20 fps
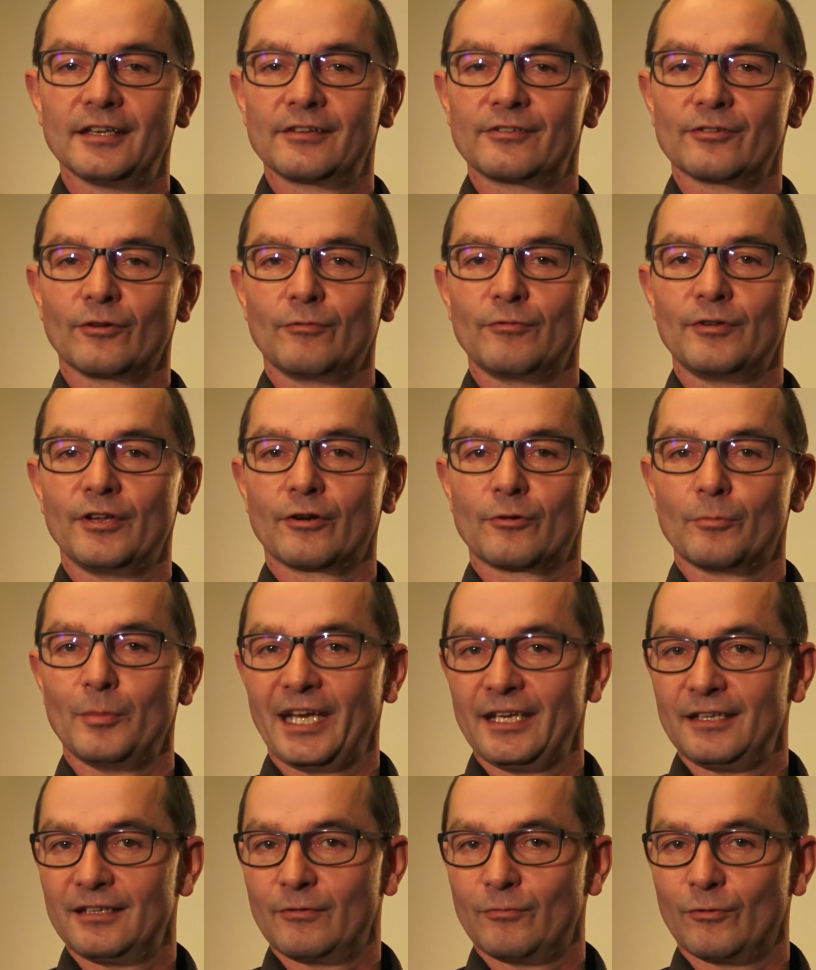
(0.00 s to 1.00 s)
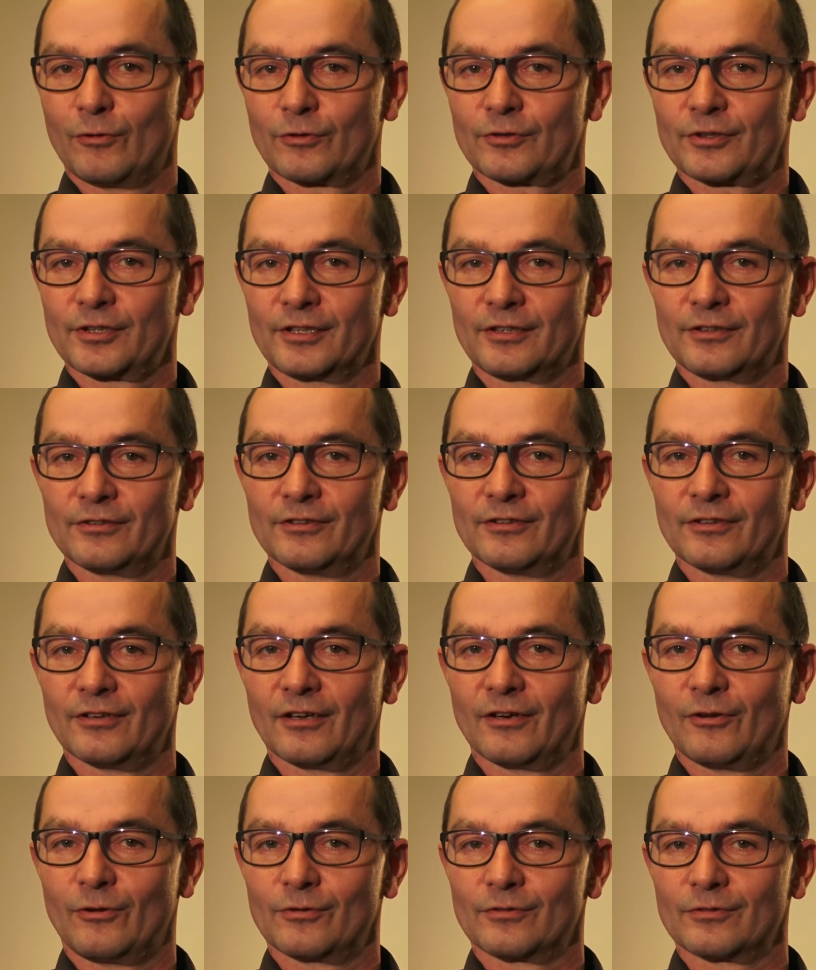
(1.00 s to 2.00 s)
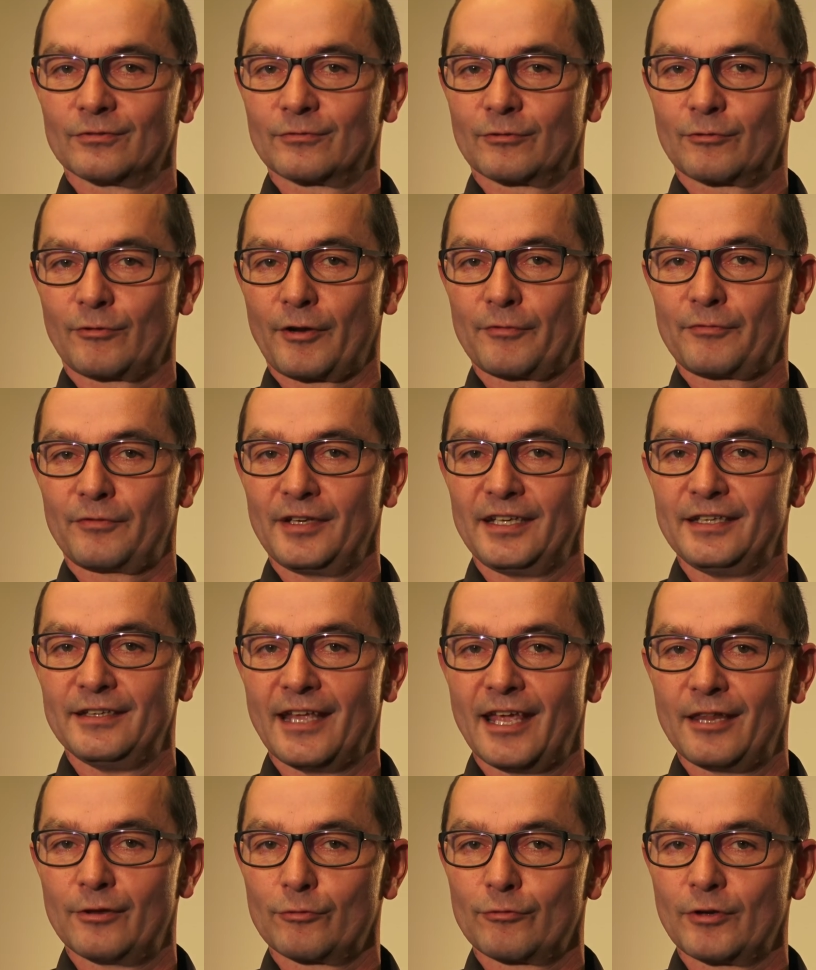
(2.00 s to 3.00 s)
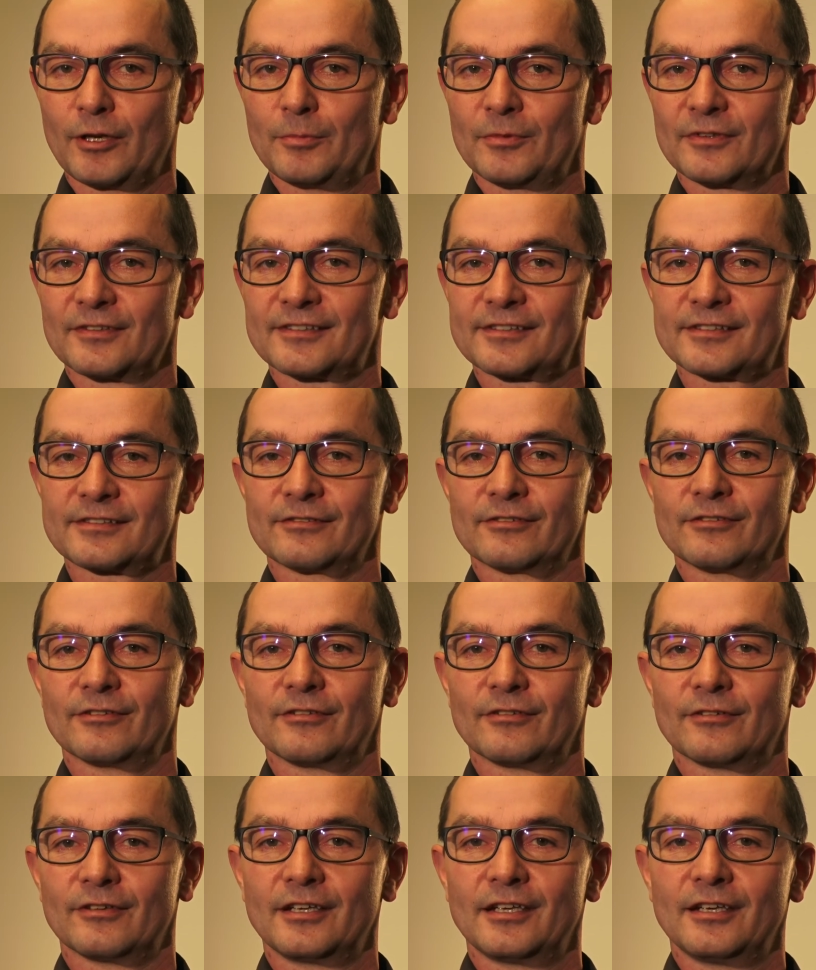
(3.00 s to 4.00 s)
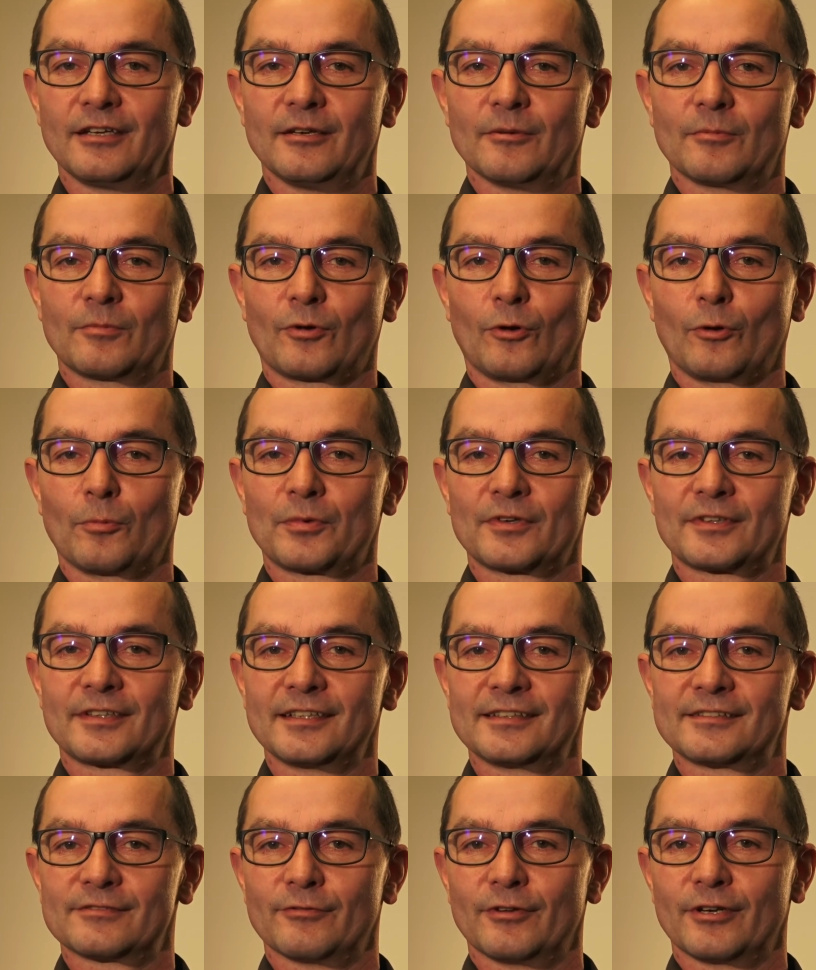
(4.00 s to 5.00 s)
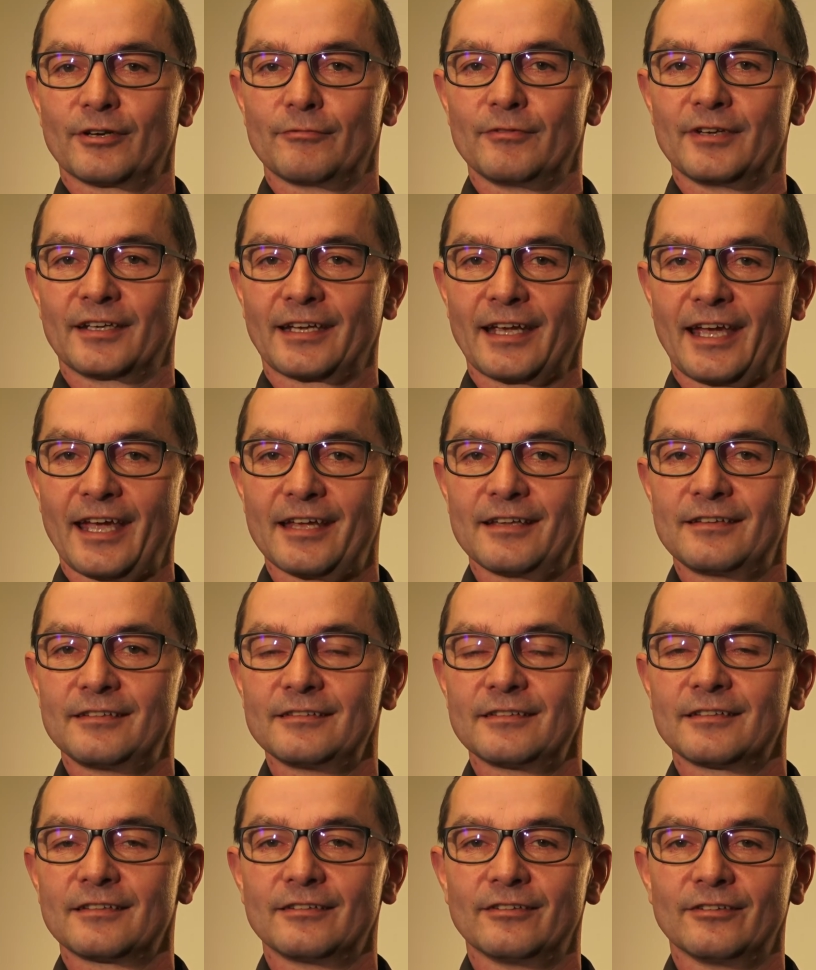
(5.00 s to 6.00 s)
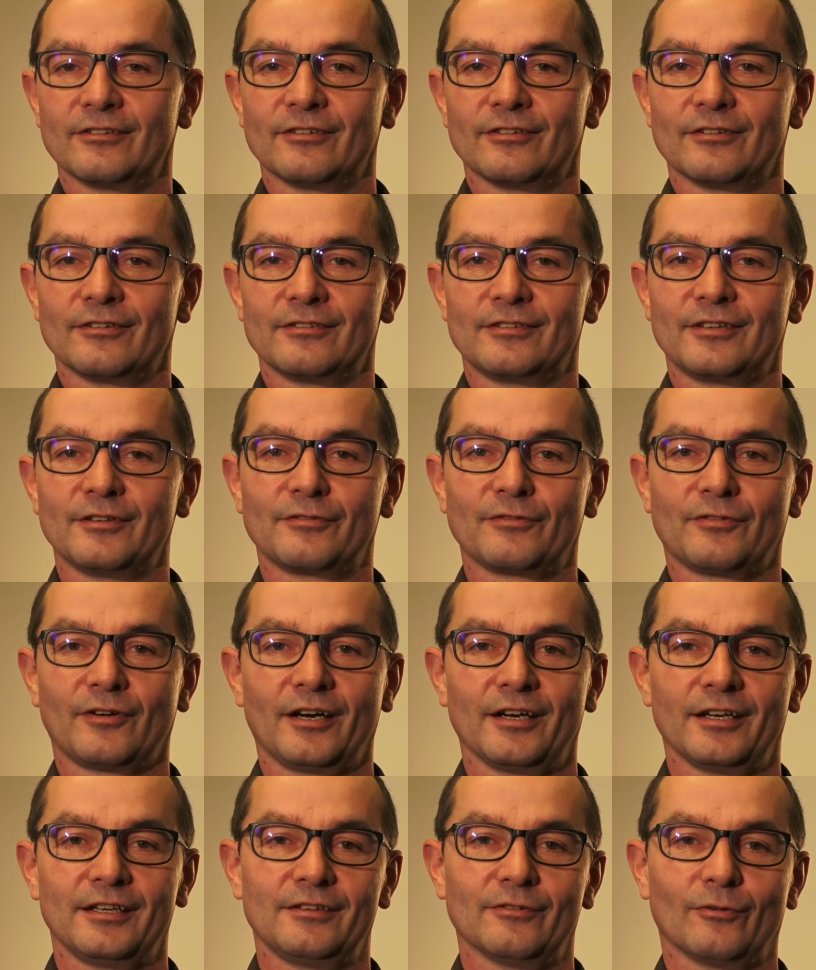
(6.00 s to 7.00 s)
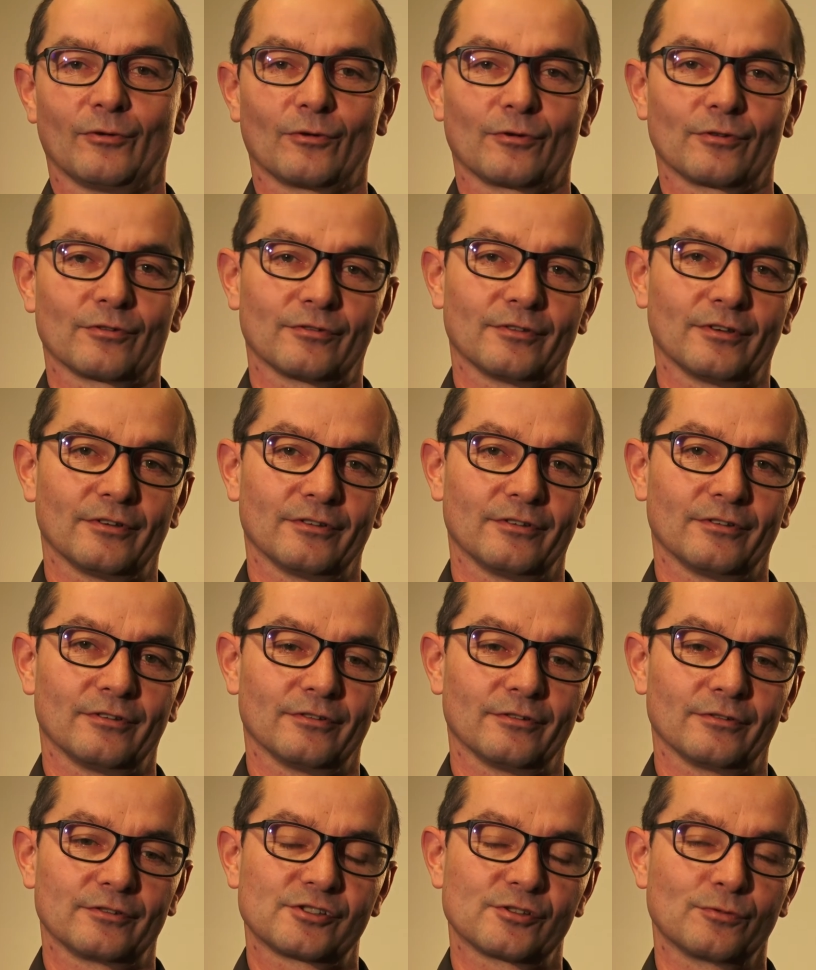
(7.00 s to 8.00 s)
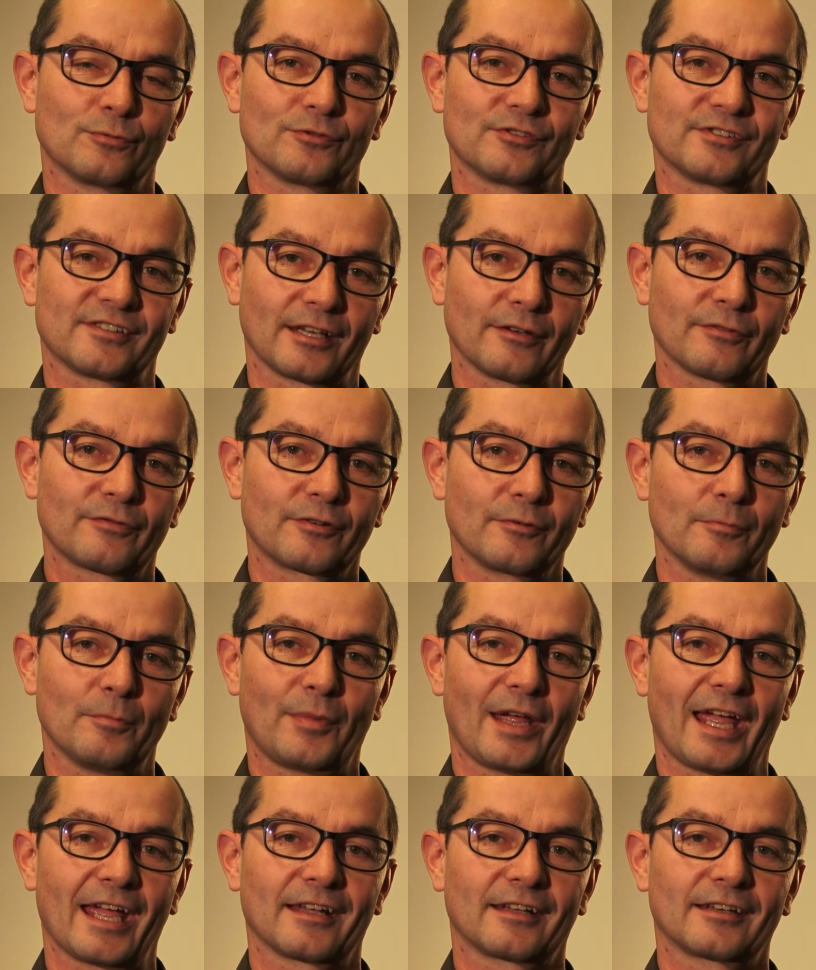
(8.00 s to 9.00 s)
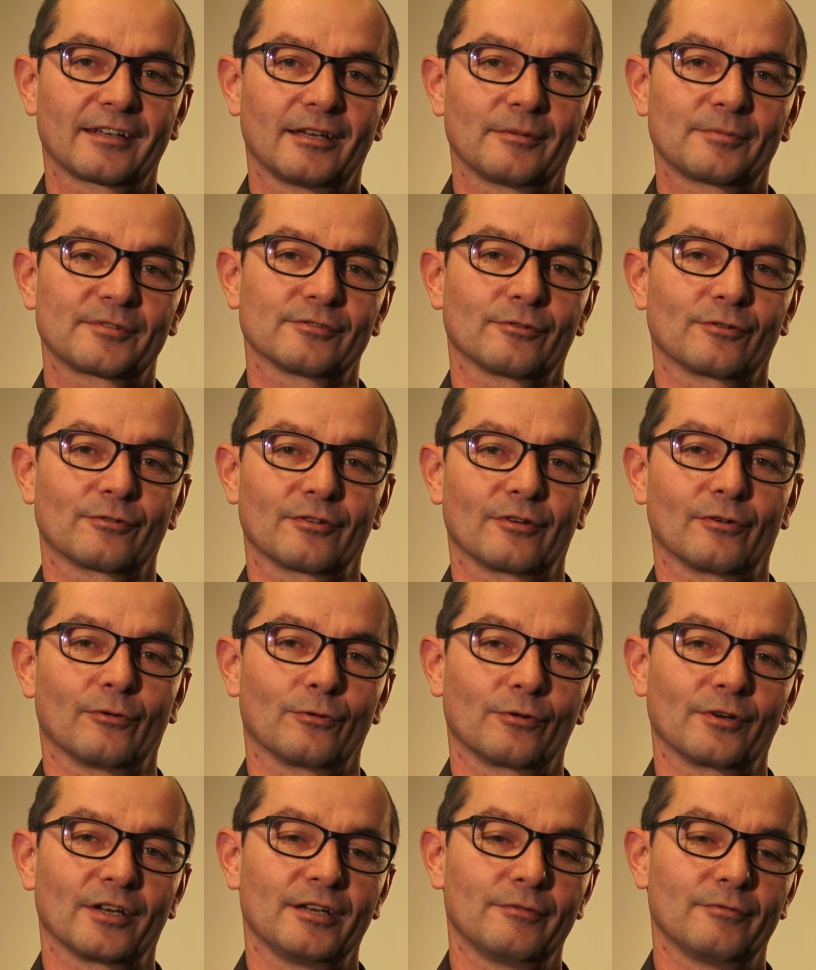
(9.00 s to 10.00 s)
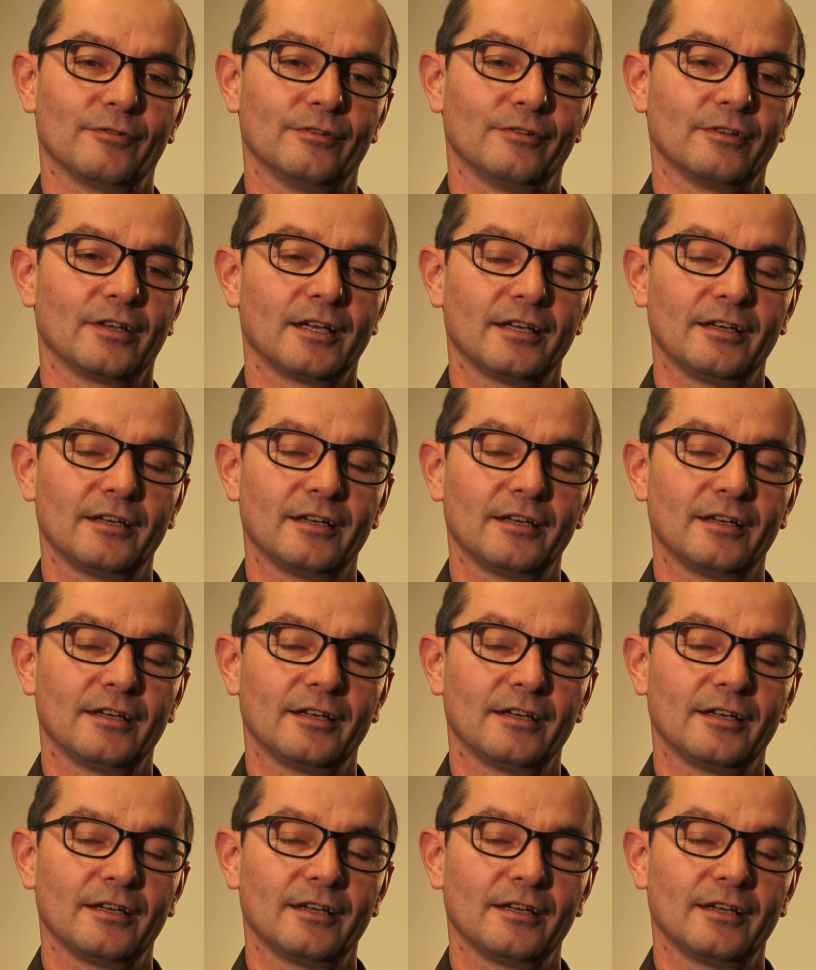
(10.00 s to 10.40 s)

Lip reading: So we are mainly working along graphene nanoribbons, properties where we can define or choose different band gaps or even